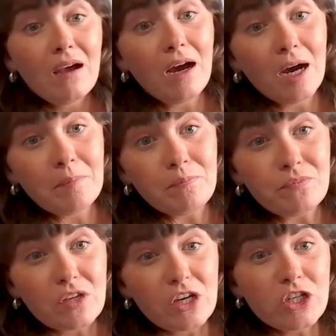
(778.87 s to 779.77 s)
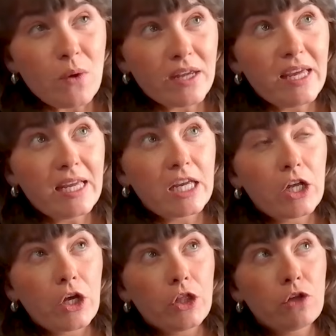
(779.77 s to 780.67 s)
So I
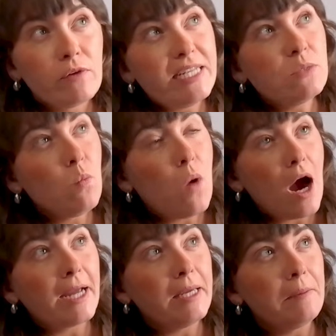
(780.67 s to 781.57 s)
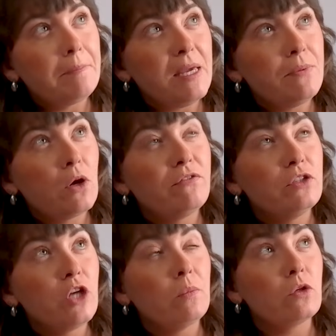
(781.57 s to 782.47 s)
think the reason why people
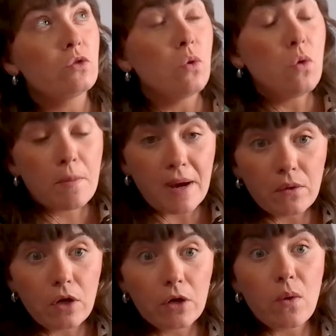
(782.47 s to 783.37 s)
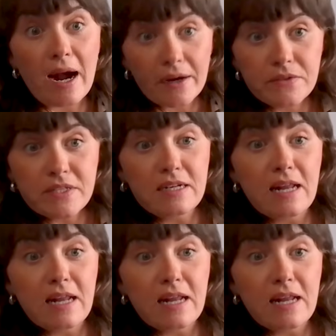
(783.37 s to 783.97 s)
often don't want to talk about local housing